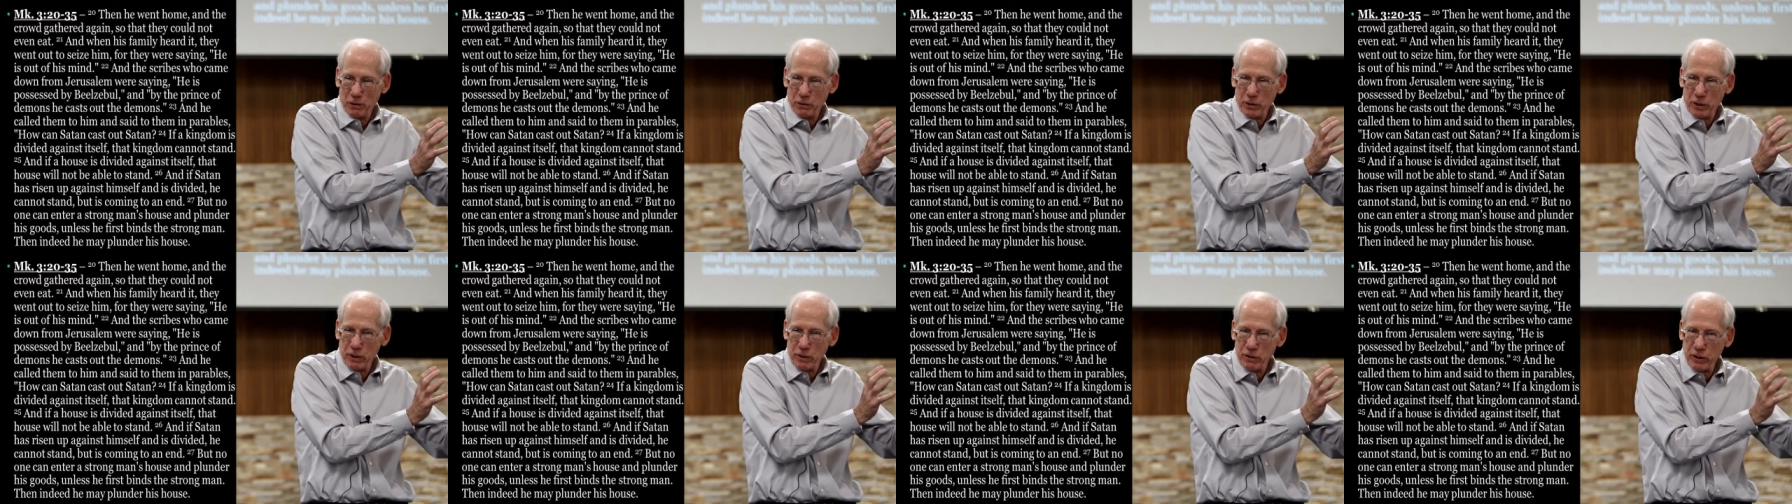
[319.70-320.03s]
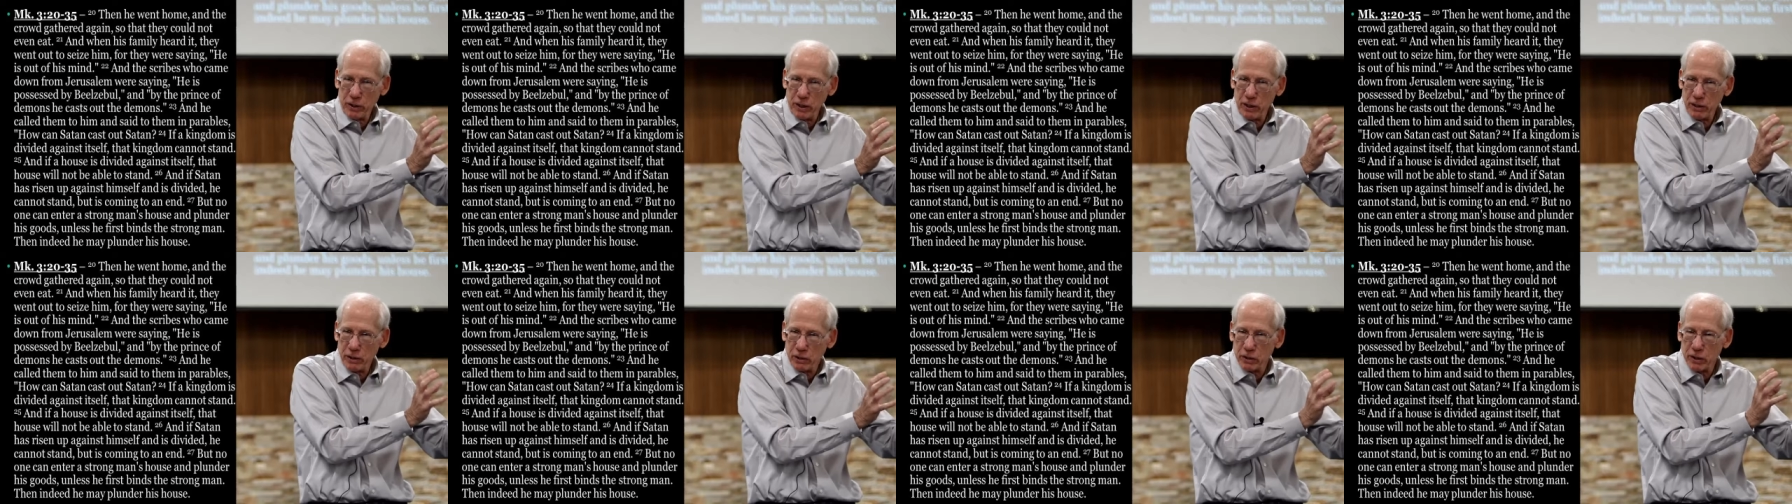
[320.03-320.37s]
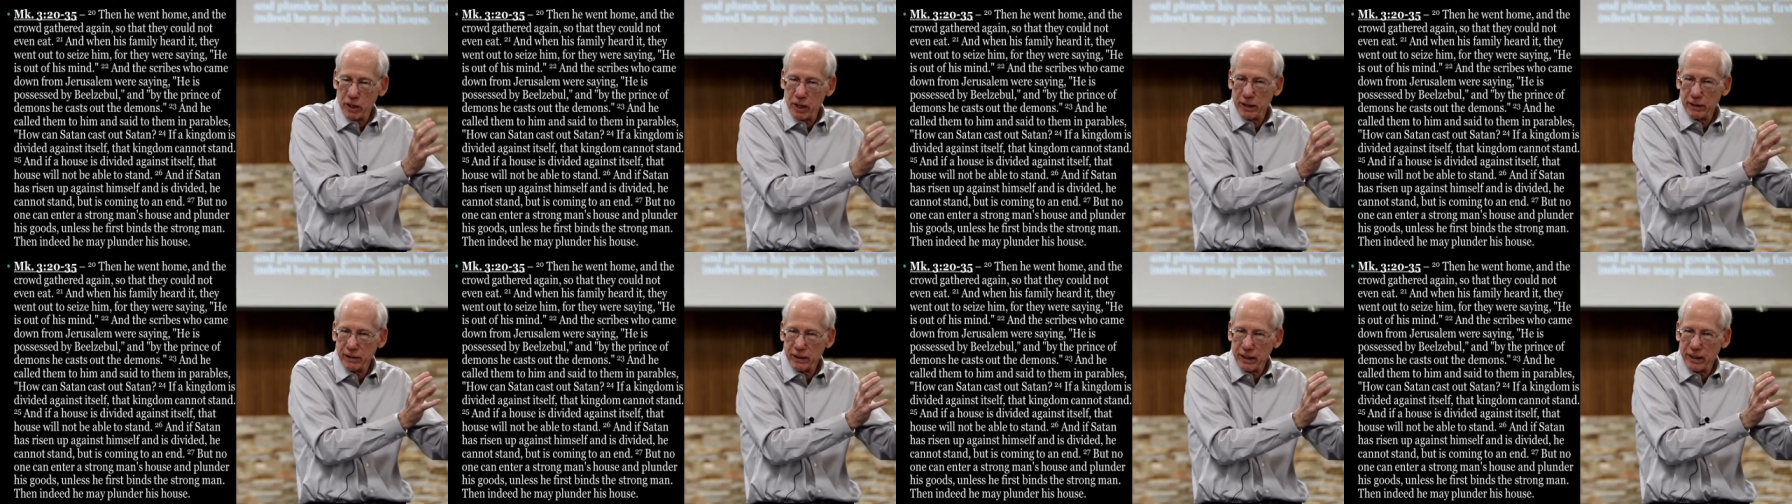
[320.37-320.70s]
You see,
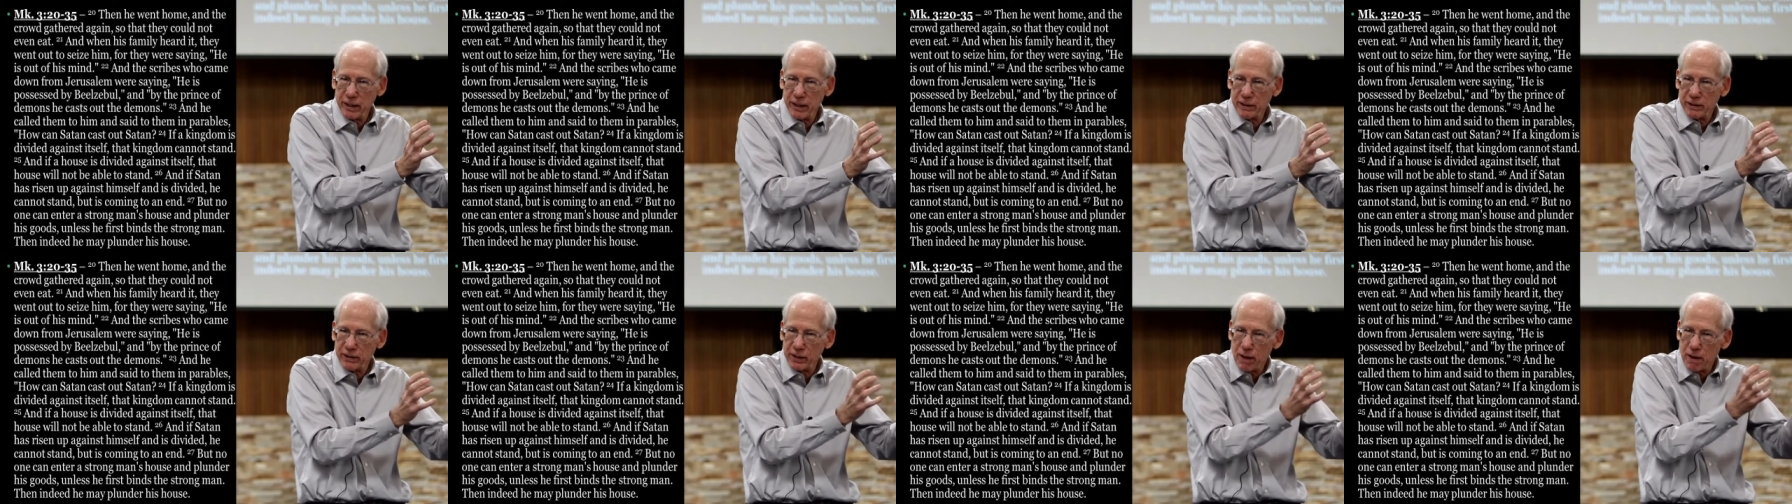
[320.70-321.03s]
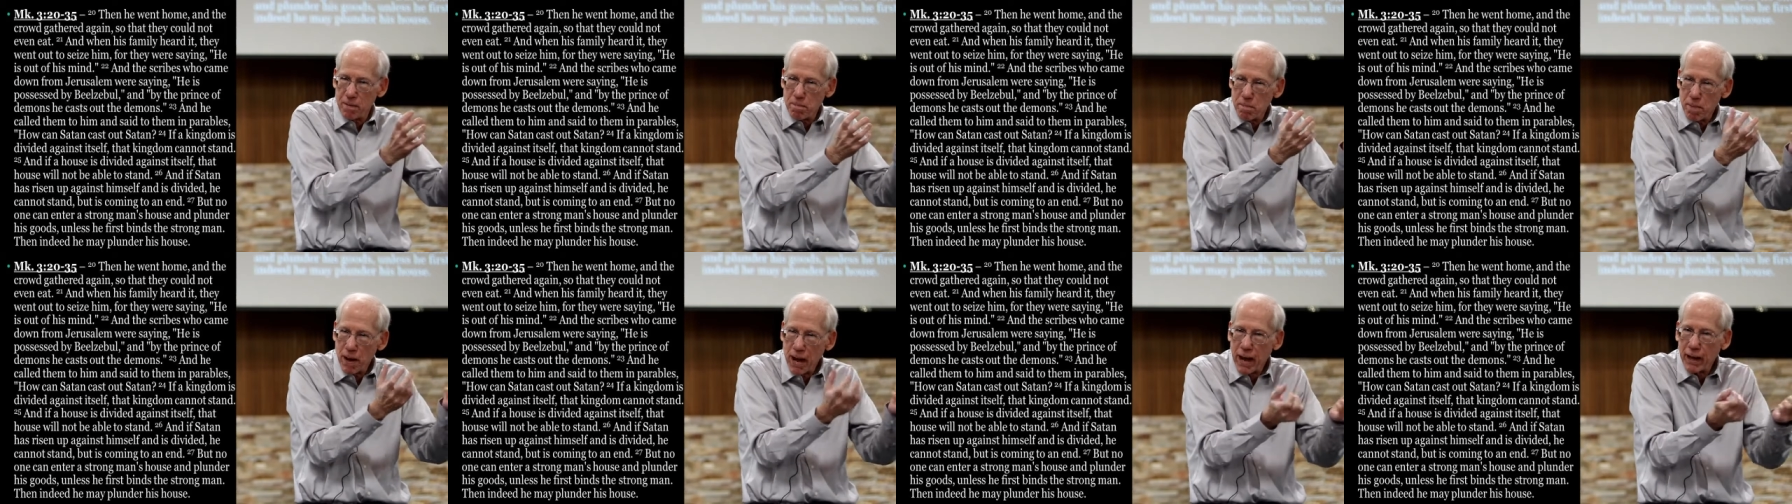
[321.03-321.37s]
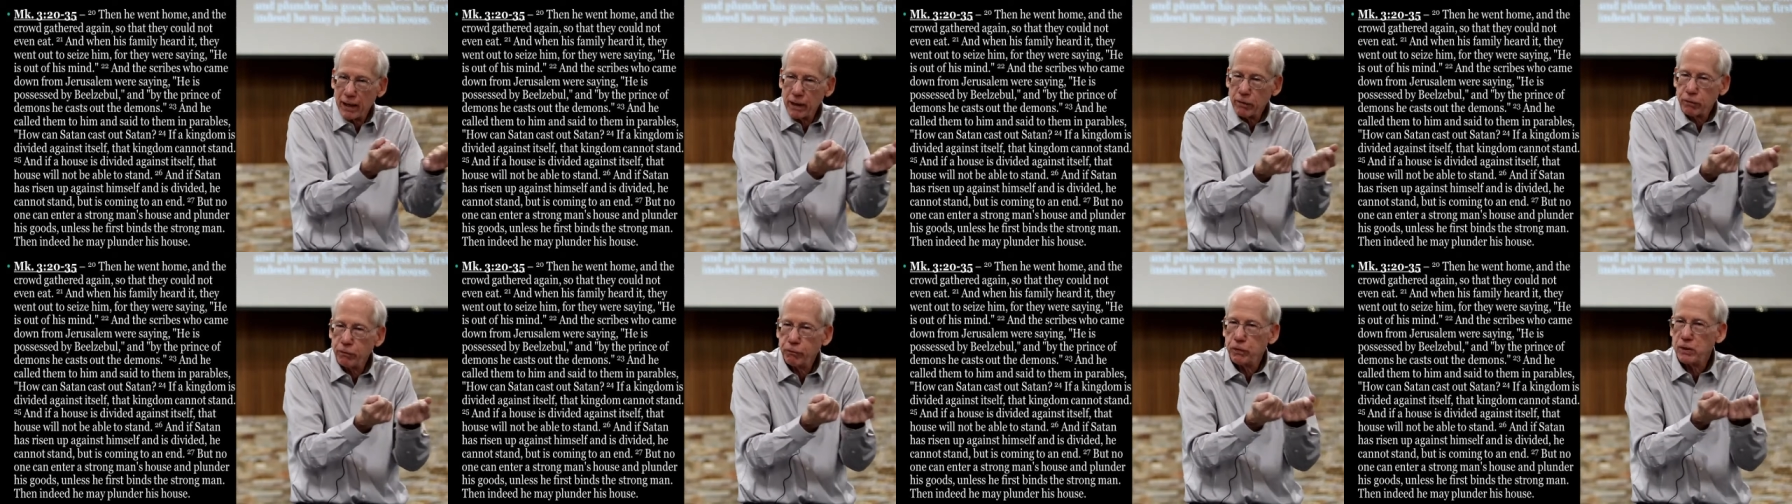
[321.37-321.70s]
these things, it is a
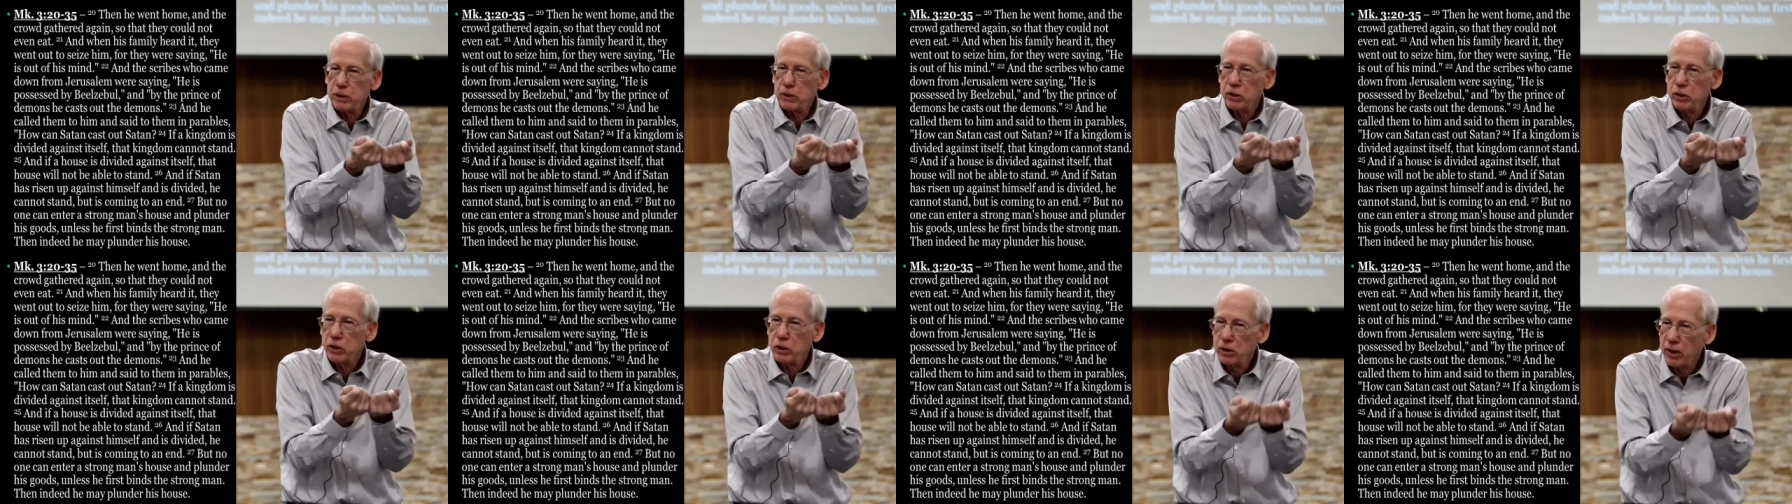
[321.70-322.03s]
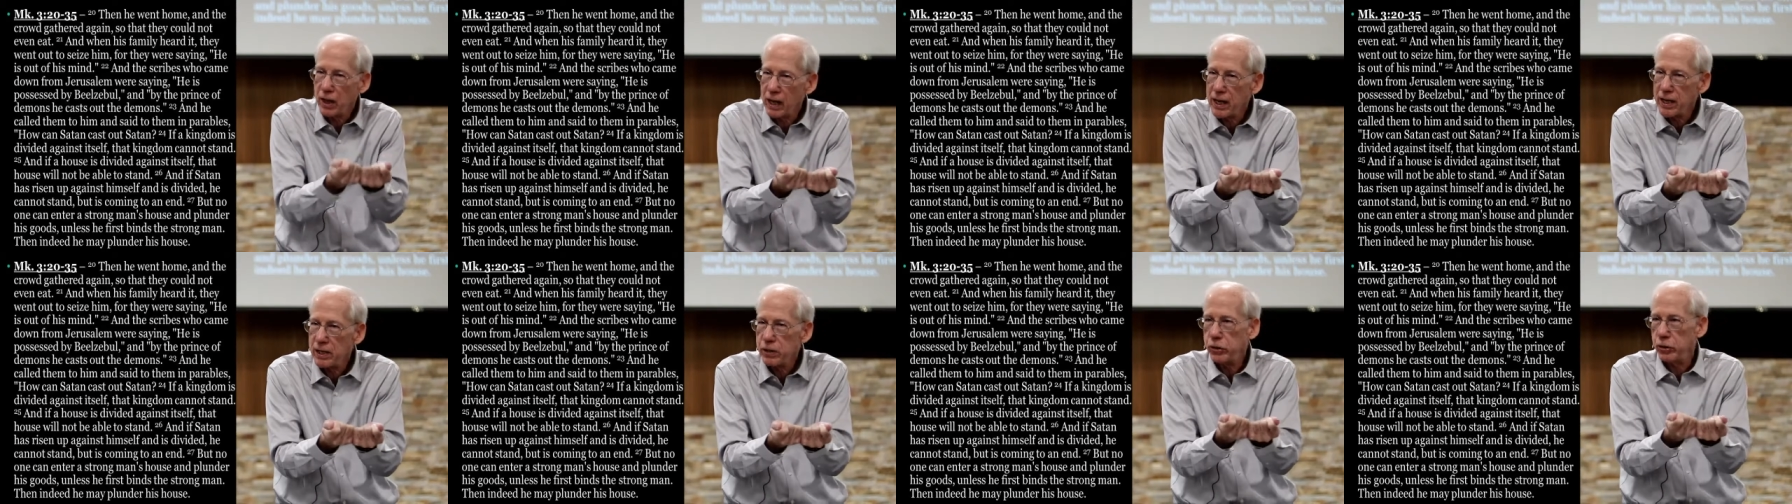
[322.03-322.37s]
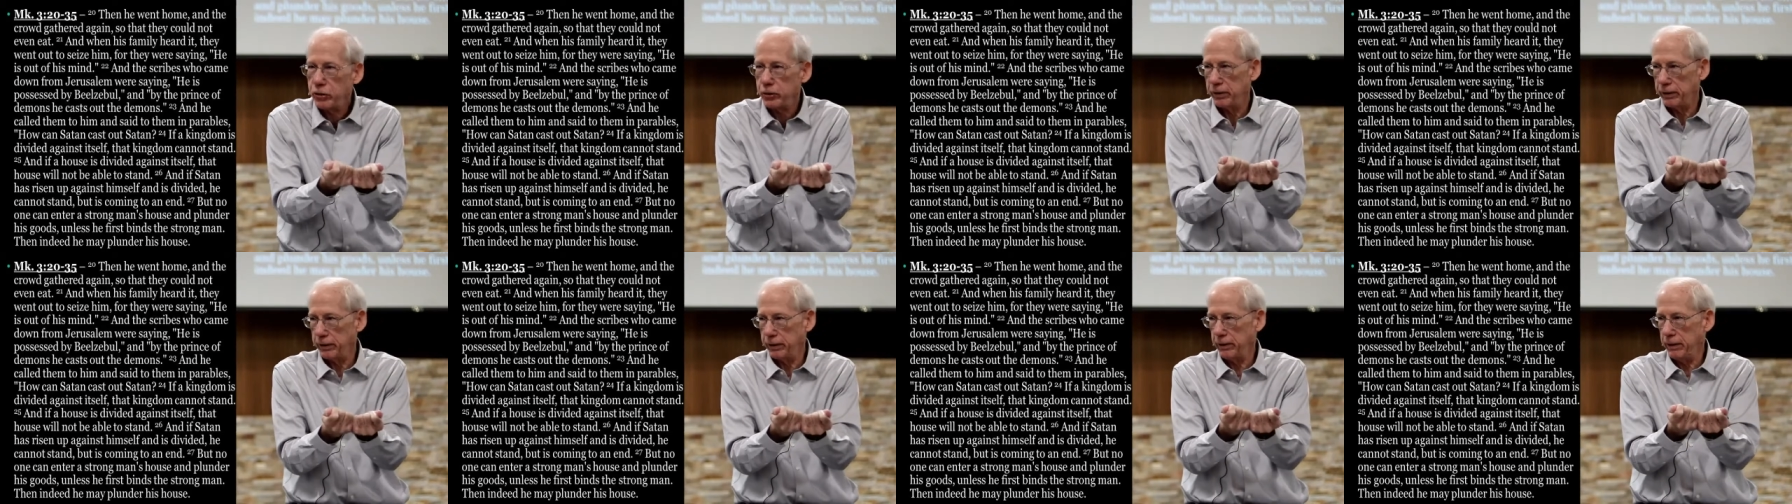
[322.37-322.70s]

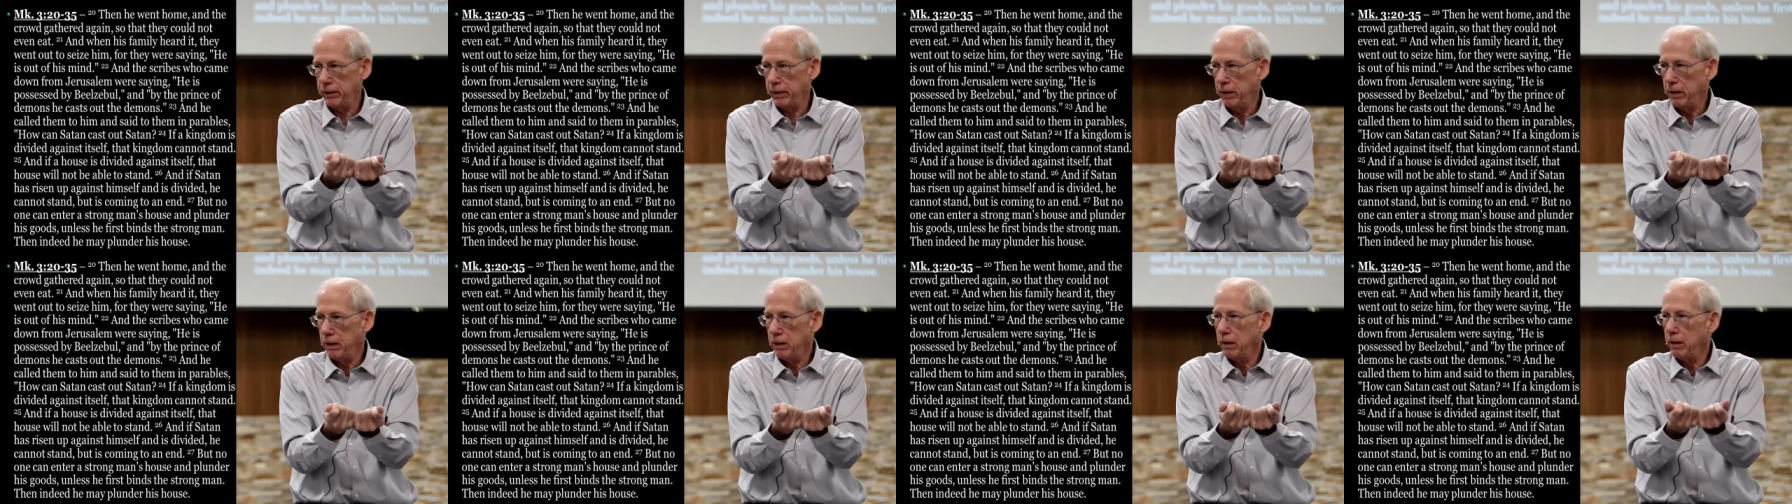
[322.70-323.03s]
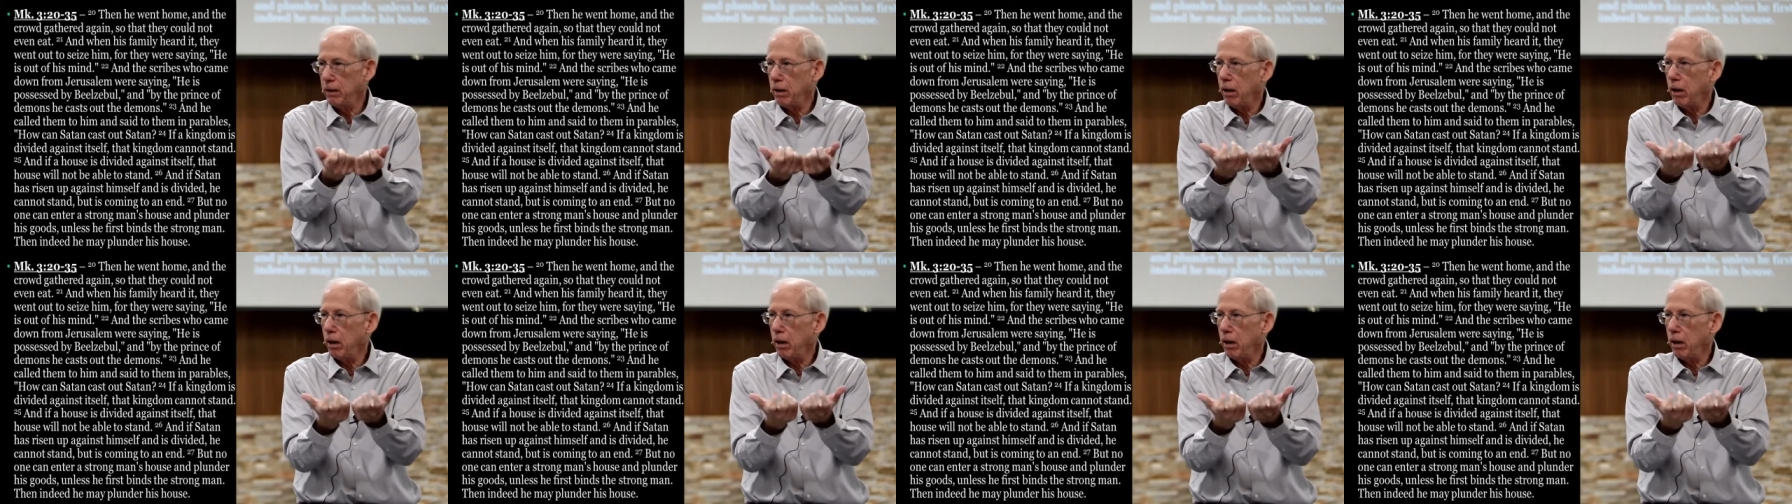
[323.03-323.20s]
manifestation